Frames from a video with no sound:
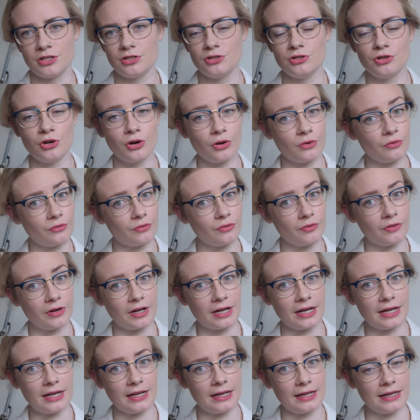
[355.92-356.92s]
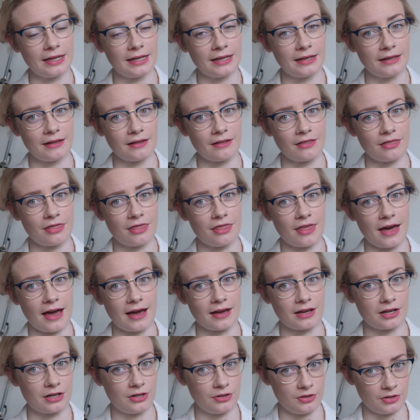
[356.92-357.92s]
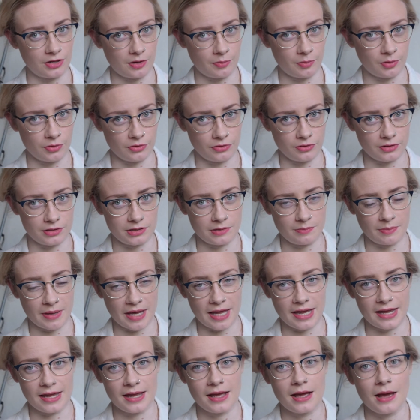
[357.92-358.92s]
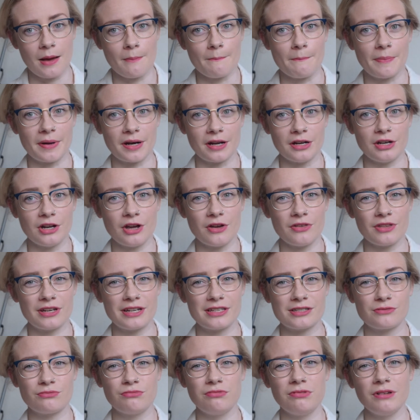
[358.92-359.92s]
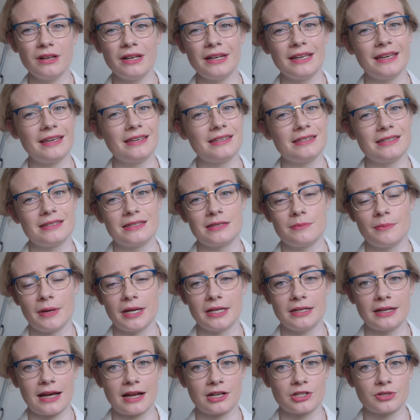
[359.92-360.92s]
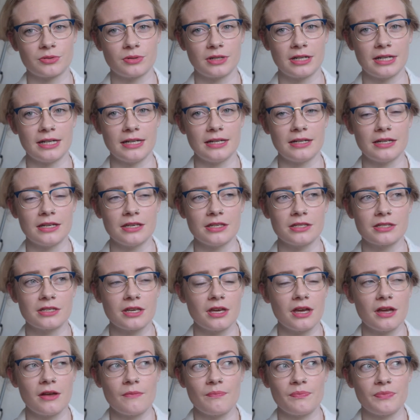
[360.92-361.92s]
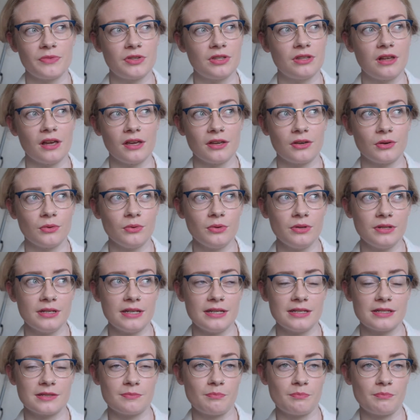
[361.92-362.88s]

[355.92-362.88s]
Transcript: not really that clued up on the debate, but I know that it's really easy to make natural cleaners. All you need is